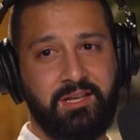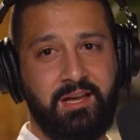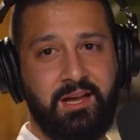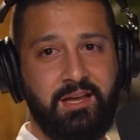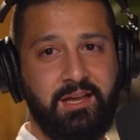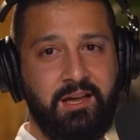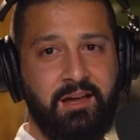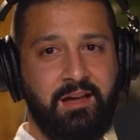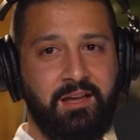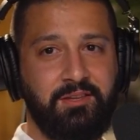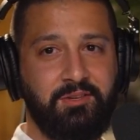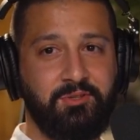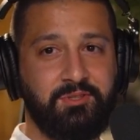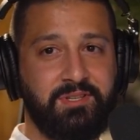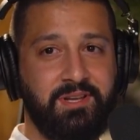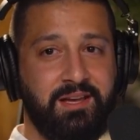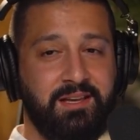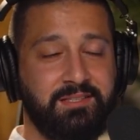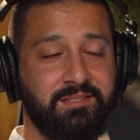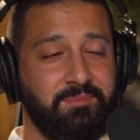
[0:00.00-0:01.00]
like I
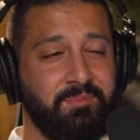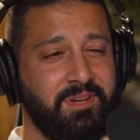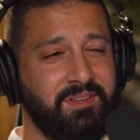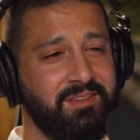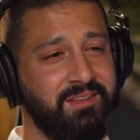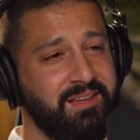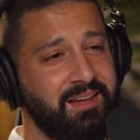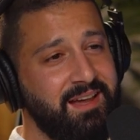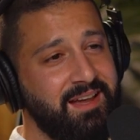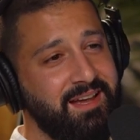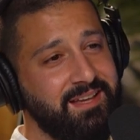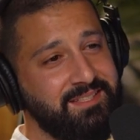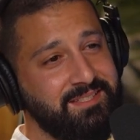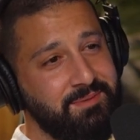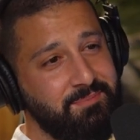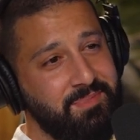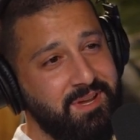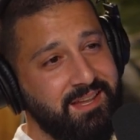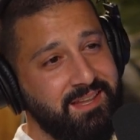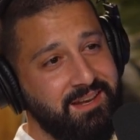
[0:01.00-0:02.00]
used to ask him, I think I
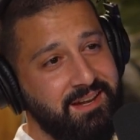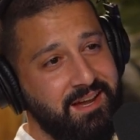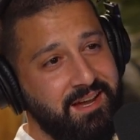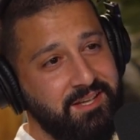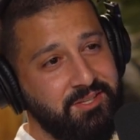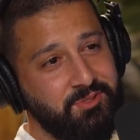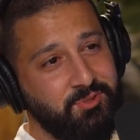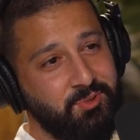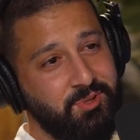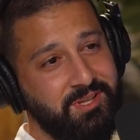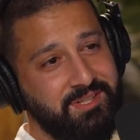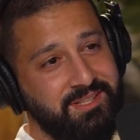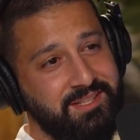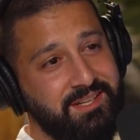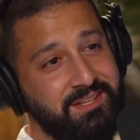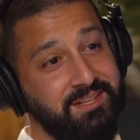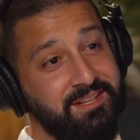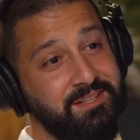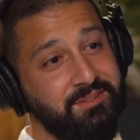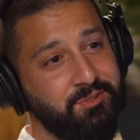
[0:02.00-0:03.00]
asked him back in high school, I
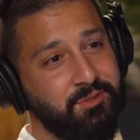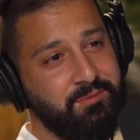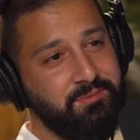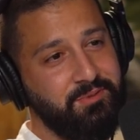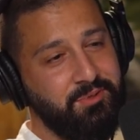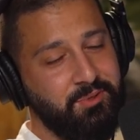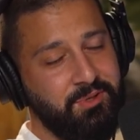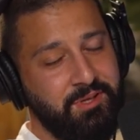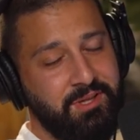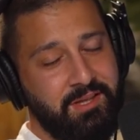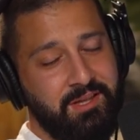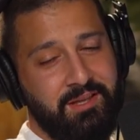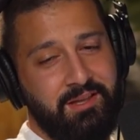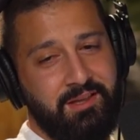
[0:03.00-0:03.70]
did an interview,